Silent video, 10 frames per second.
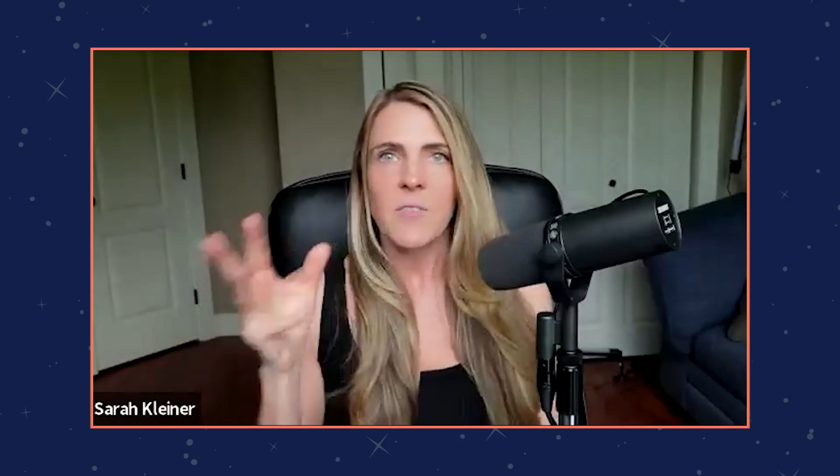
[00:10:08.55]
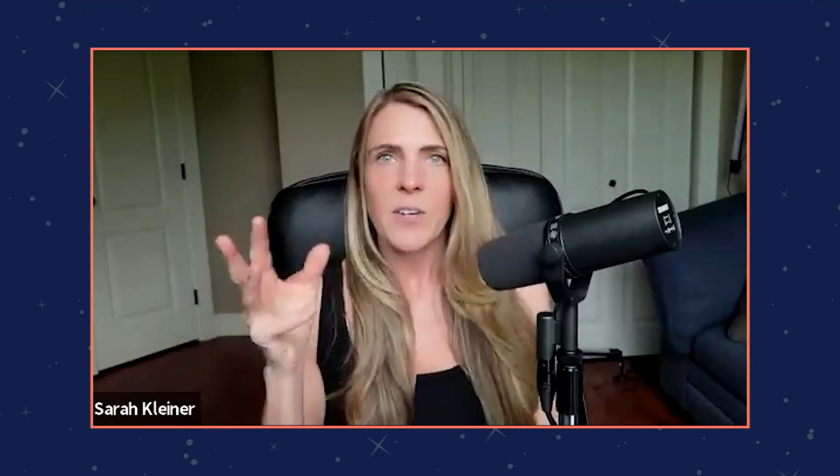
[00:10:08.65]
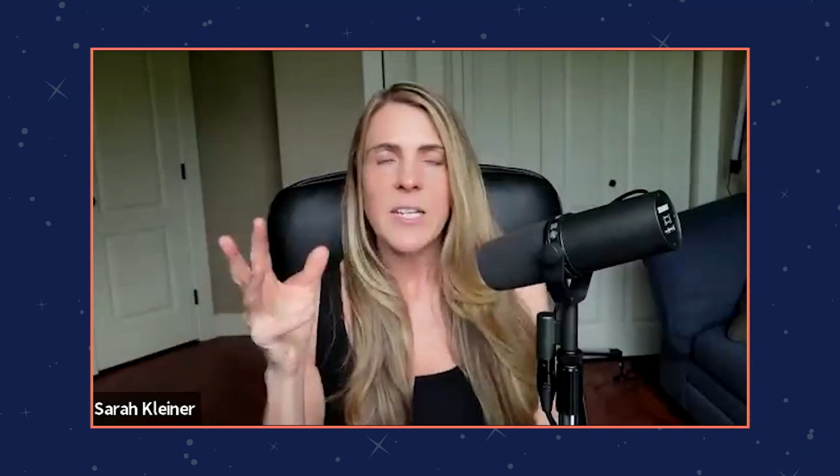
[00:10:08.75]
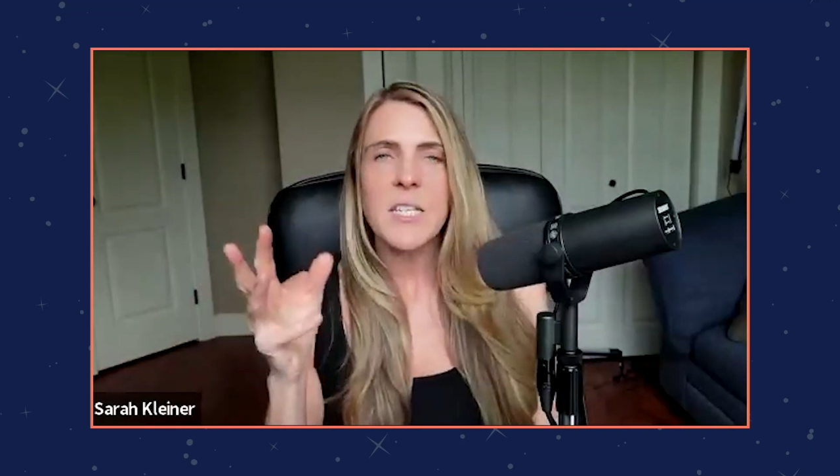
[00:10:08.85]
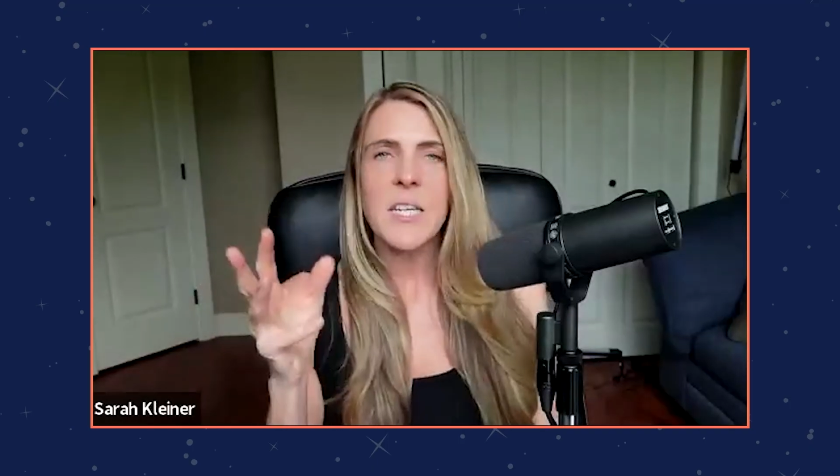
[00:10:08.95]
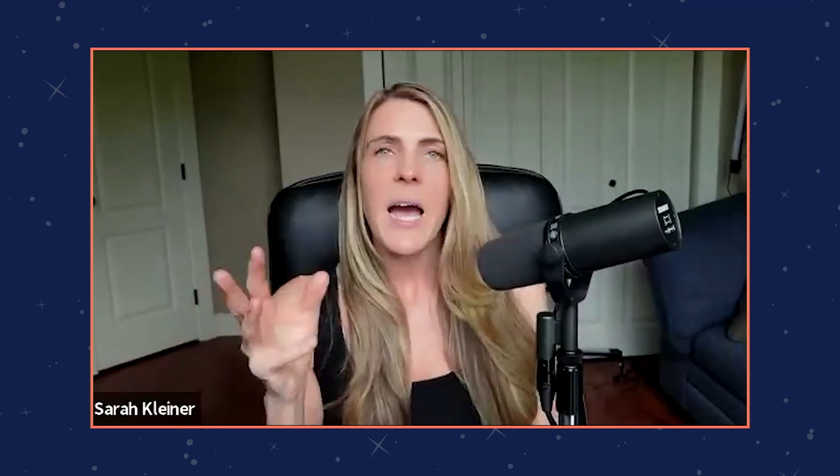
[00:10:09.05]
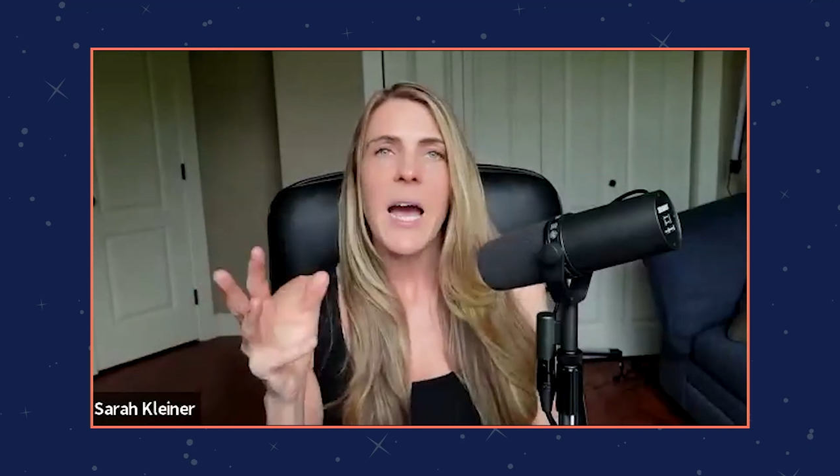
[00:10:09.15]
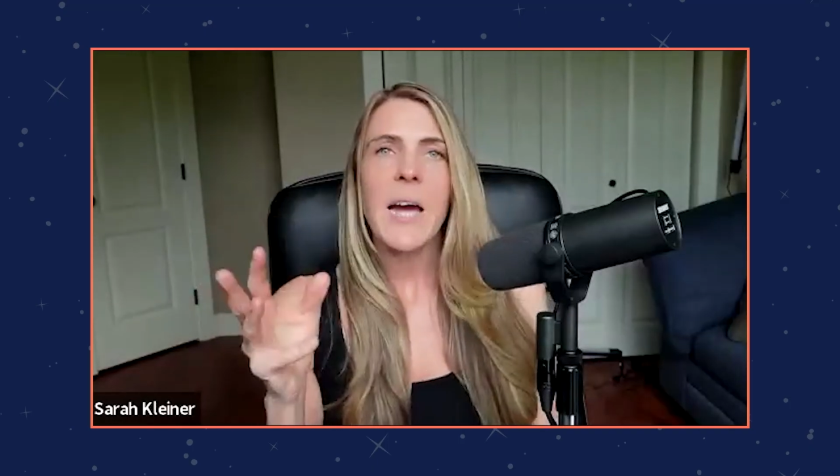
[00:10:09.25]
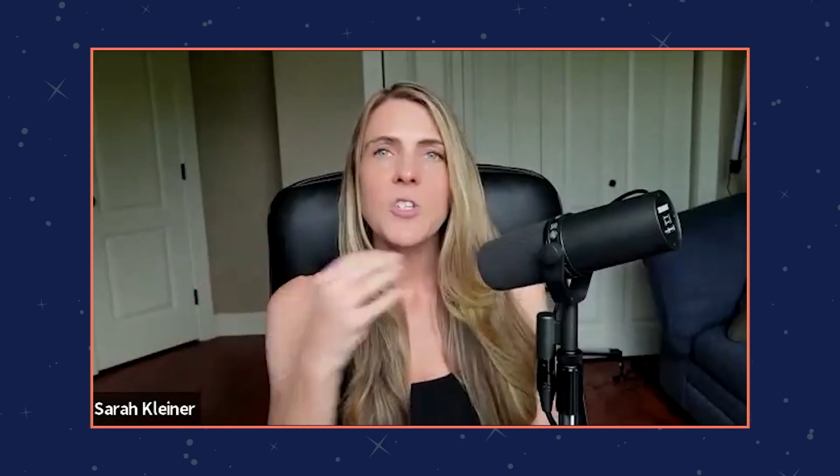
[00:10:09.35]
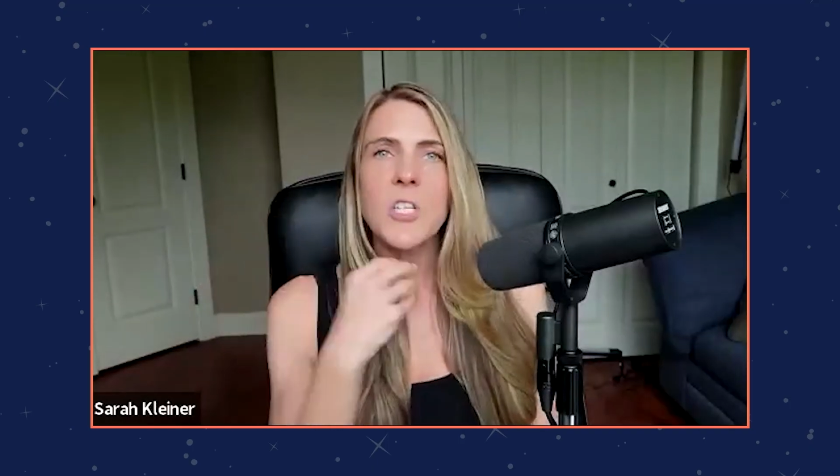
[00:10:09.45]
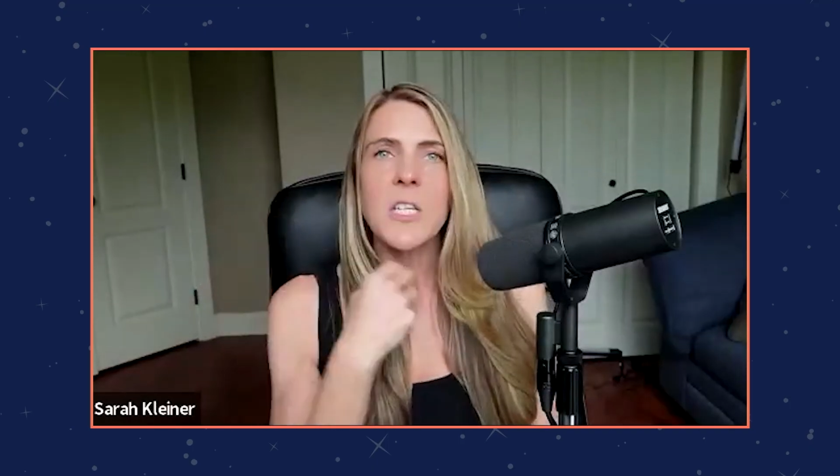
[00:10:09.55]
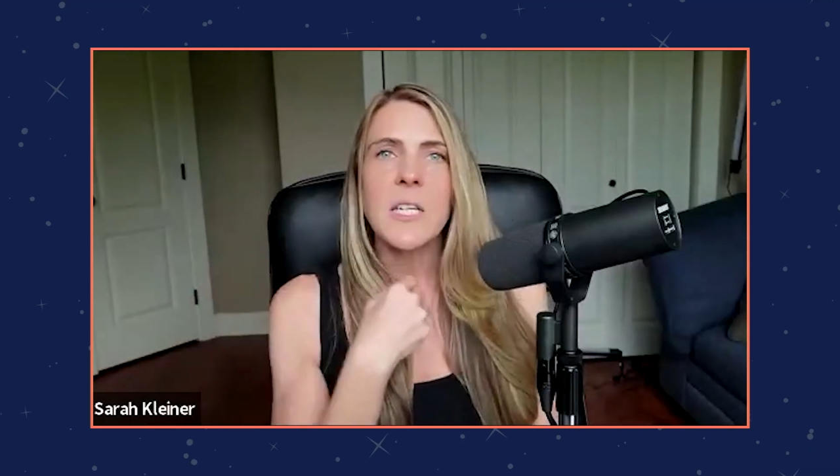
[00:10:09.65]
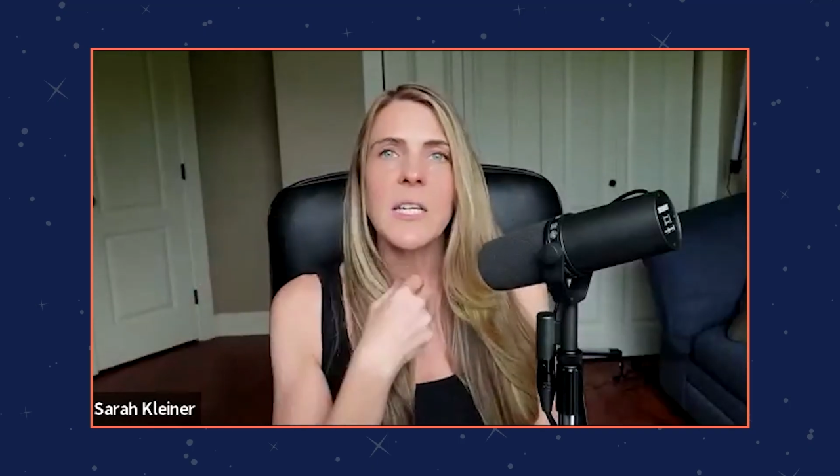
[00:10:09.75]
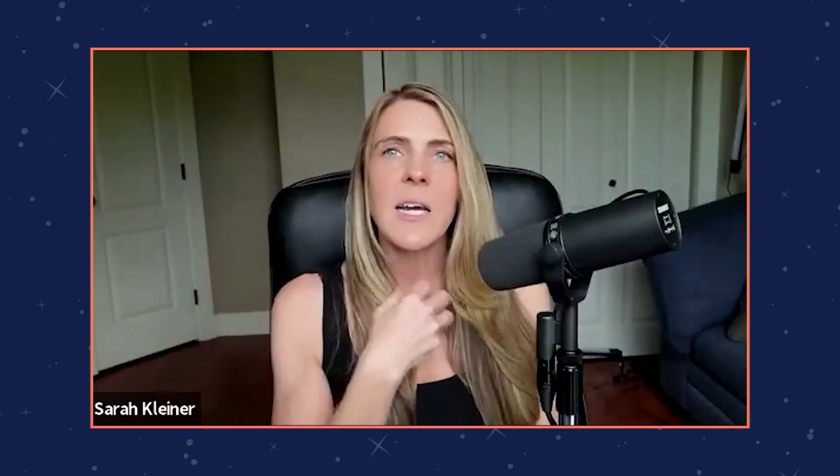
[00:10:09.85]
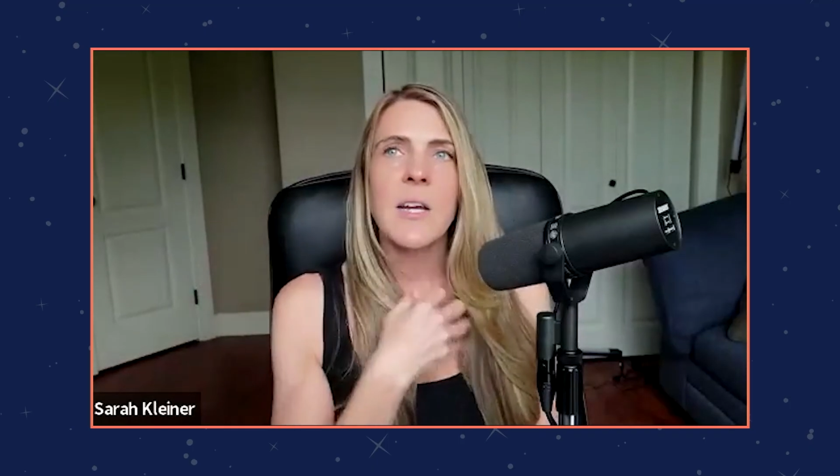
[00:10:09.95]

frantic energy